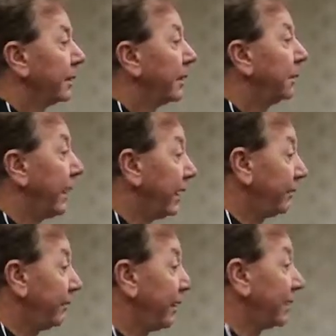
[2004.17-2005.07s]
You know, paying
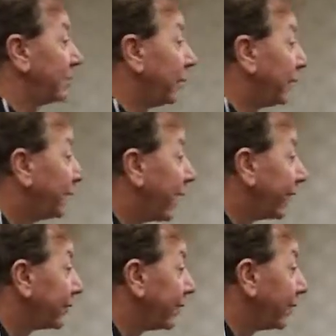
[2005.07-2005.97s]
for things the way you
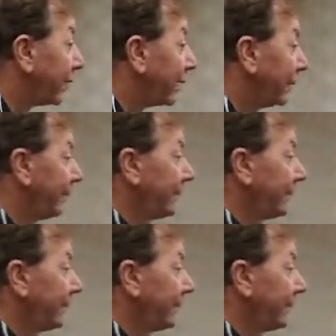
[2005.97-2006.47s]
have to do it.